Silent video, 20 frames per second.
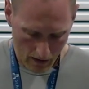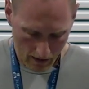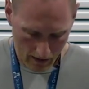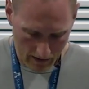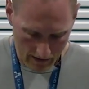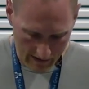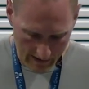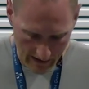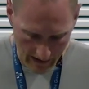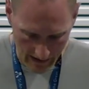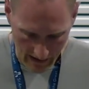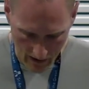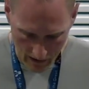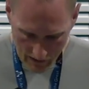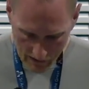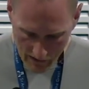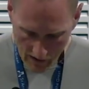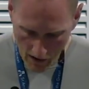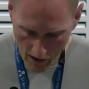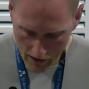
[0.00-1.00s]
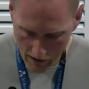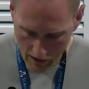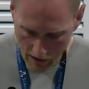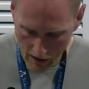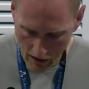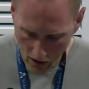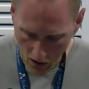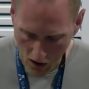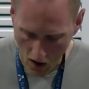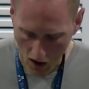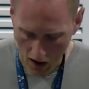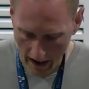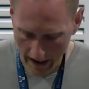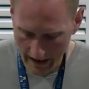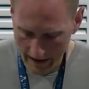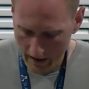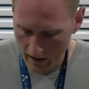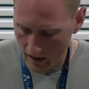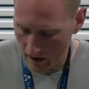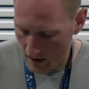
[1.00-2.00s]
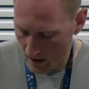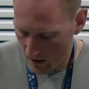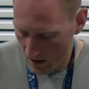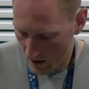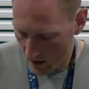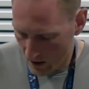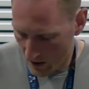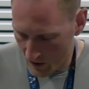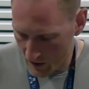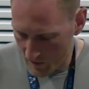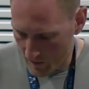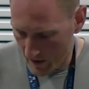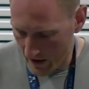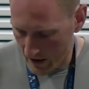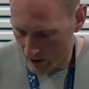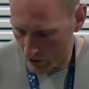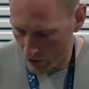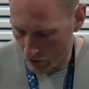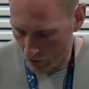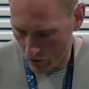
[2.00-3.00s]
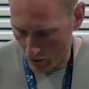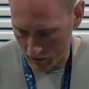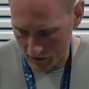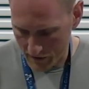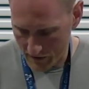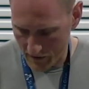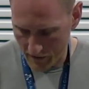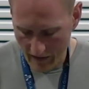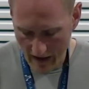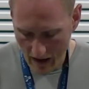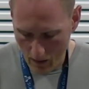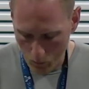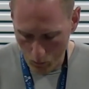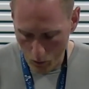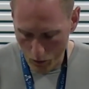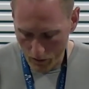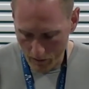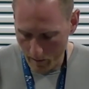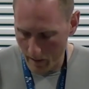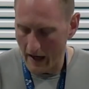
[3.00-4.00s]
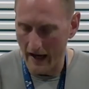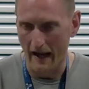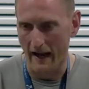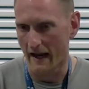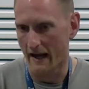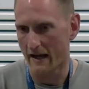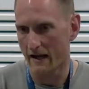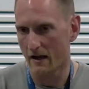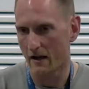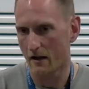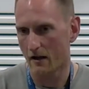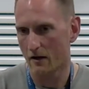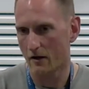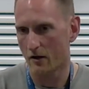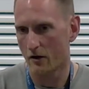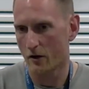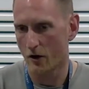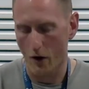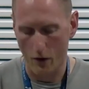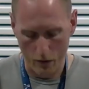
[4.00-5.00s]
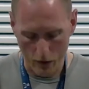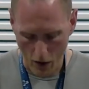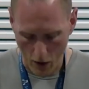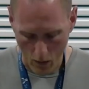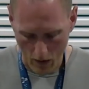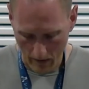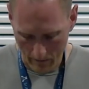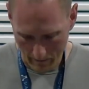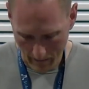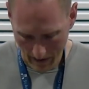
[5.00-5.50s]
You see, a certain line has been crossed and there would be no going